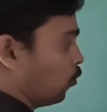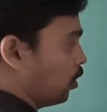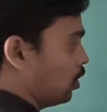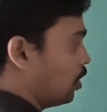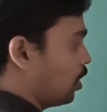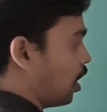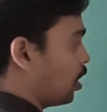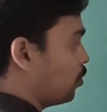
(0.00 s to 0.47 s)

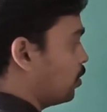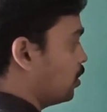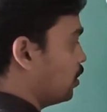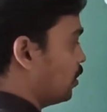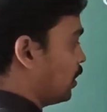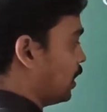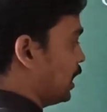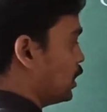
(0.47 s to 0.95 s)
one
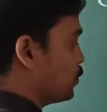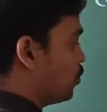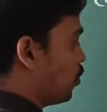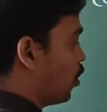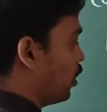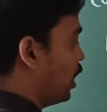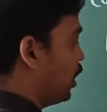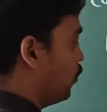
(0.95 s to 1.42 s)
carbon is
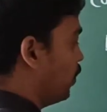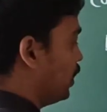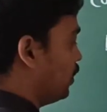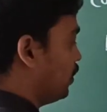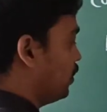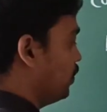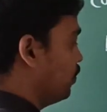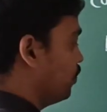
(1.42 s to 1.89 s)
bonded
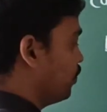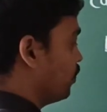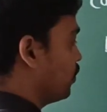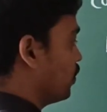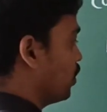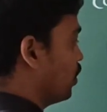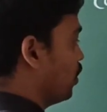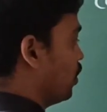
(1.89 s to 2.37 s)
with
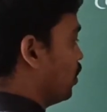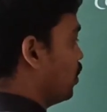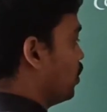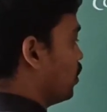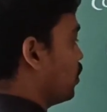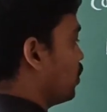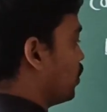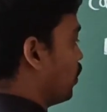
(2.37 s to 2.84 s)

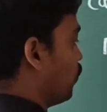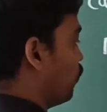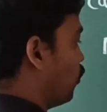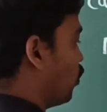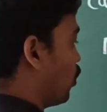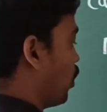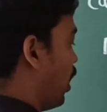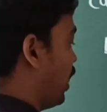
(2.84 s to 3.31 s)
the
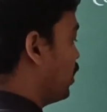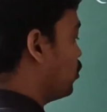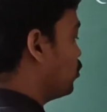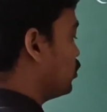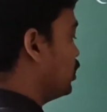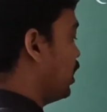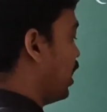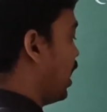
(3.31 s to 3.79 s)
4
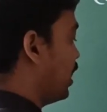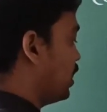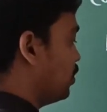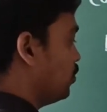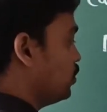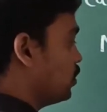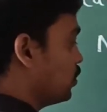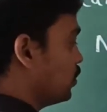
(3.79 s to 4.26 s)
hydrogen
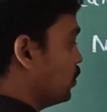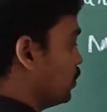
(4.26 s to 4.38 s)
atoms.